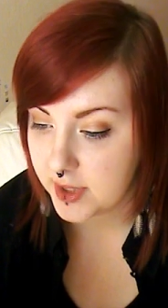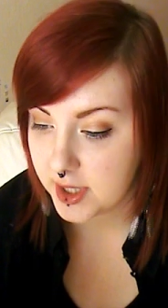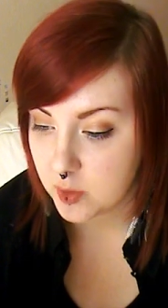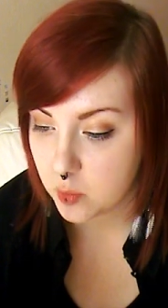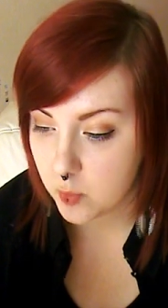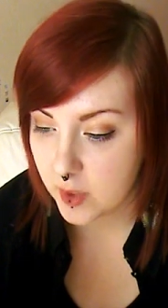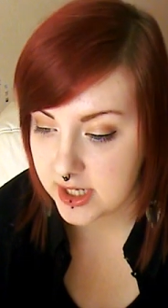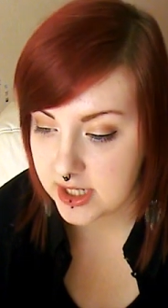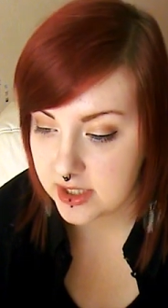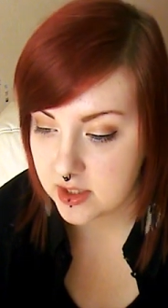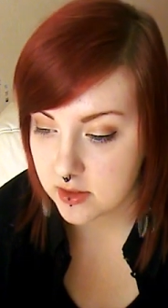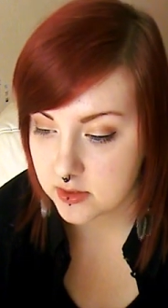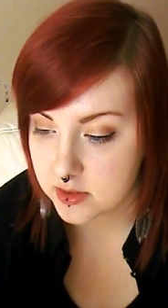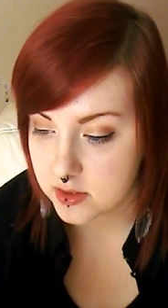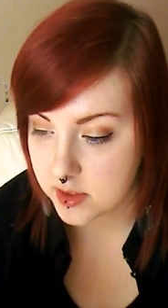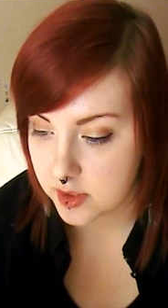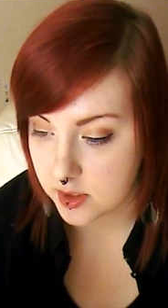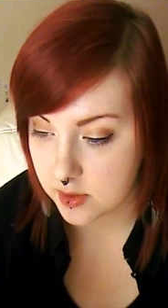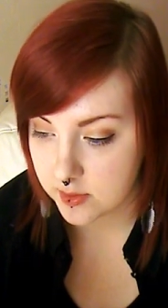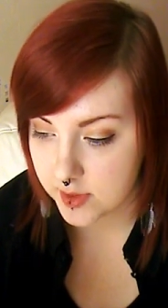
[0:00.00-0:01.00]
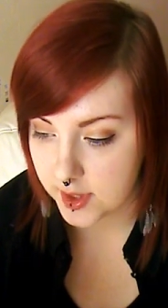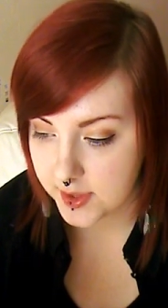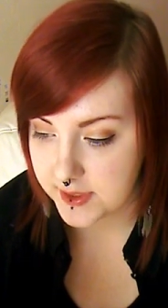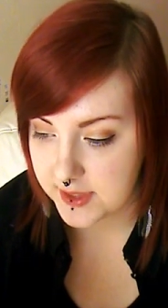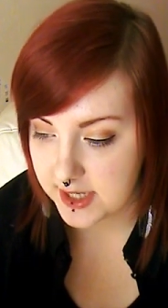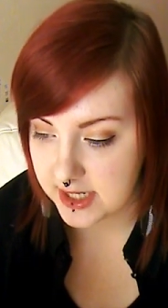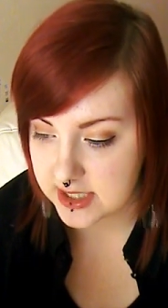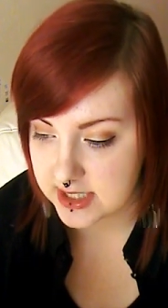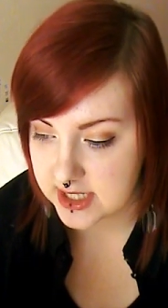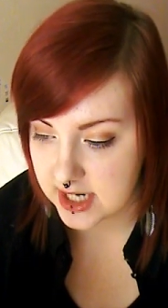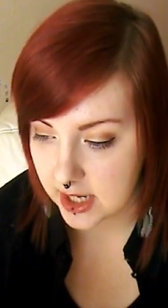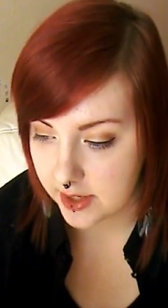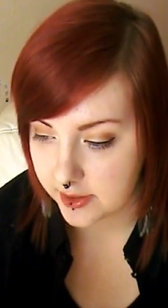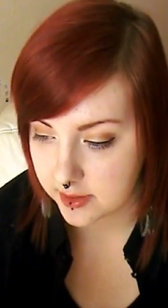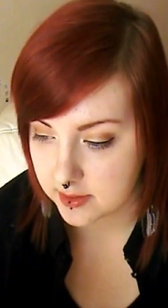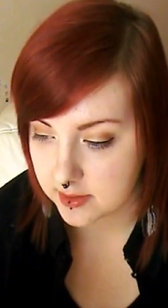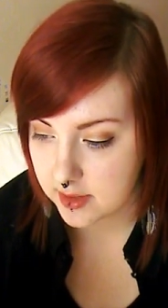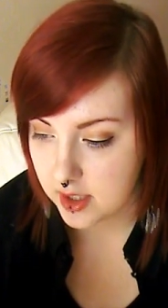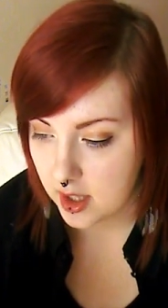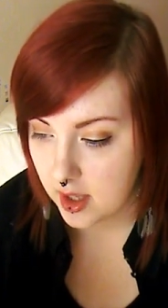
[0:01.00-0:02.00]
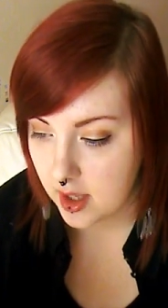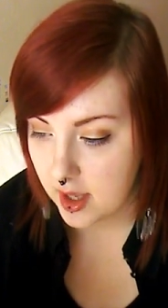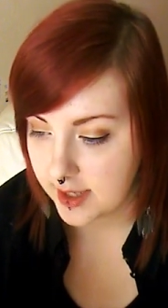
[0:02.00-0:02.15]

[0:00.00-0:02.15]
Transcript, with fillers: but when it goes through the thin tunnel,